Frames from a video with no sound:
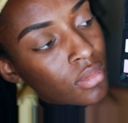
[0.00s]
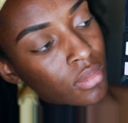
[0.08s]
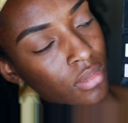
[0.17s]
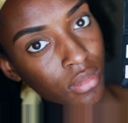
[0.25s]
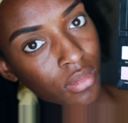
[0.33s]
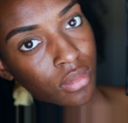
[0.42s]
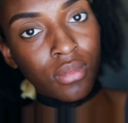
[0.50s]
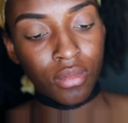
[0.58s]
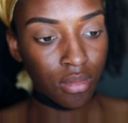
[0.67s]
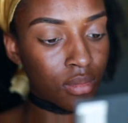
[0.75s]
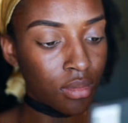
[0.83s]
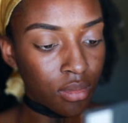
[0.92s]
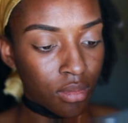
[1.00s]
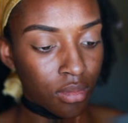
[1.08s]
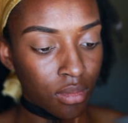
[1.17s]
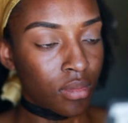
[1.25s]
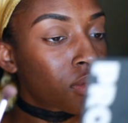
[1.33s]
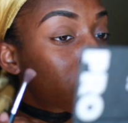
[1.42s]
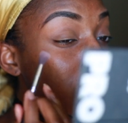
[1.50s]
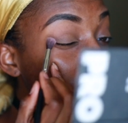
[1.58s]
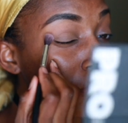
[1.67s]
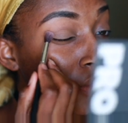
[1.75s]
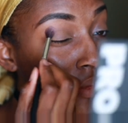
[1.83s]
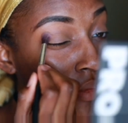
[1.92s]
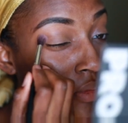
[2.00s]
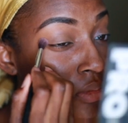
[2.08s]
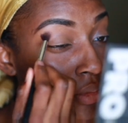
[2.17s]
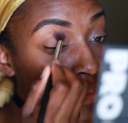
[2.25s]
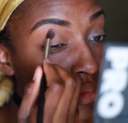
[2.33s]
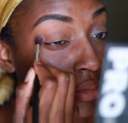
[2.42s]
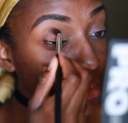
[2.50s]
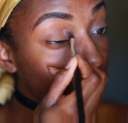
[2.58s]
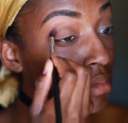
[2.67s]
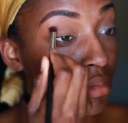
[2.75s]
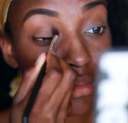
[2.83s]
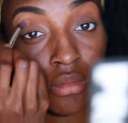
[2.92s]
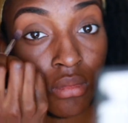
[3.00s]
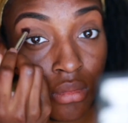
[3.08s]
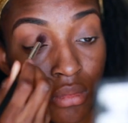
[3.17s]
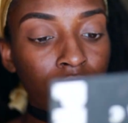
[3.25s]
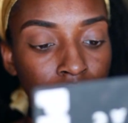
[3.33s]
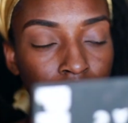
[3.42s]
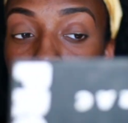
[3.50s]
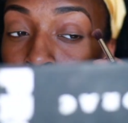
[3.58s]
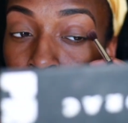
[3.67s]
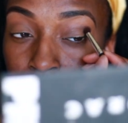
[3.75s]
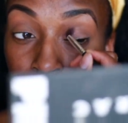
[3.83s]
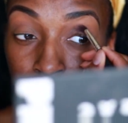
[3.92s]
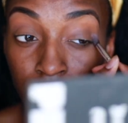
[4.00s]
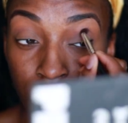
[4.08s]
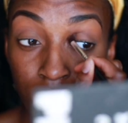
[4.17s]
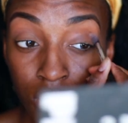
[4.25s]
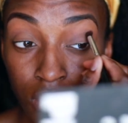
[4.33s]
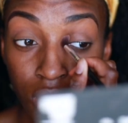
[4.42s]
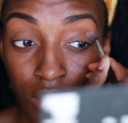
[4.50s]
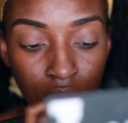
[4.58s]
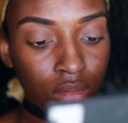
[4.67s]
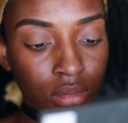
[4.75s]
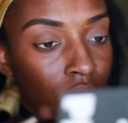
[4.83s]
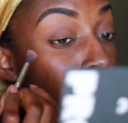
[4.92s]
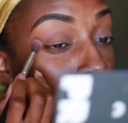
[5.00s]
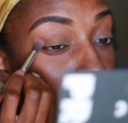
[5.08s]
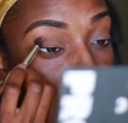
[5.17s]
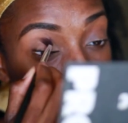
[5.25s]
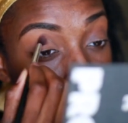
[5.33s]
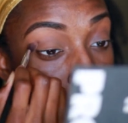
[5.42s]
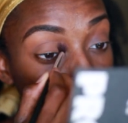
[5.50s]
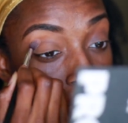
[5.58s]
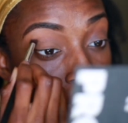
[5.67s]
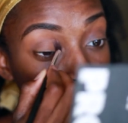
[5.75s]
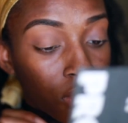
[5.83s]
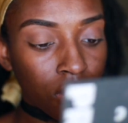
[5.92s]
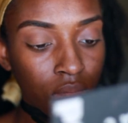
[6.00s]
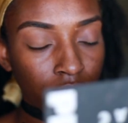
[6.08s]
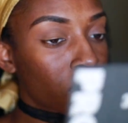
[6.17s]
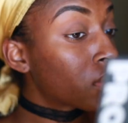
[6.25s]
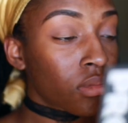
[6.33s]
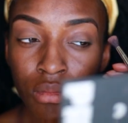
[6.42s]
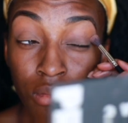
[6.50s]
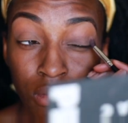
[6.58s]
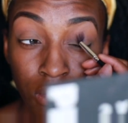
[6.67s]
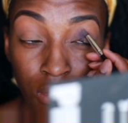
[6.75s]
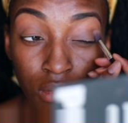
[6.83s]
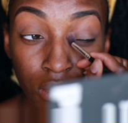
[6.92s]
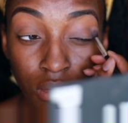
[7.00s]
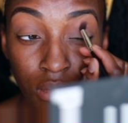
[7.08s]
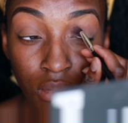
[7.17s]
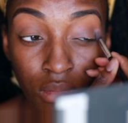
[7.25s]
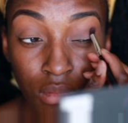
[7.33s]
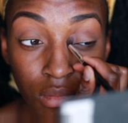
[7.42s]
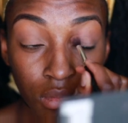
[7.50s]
Pro Palette, and the first color I'm going to use is Sable, and I use this as a transition color just because it looks natural and isn't gonna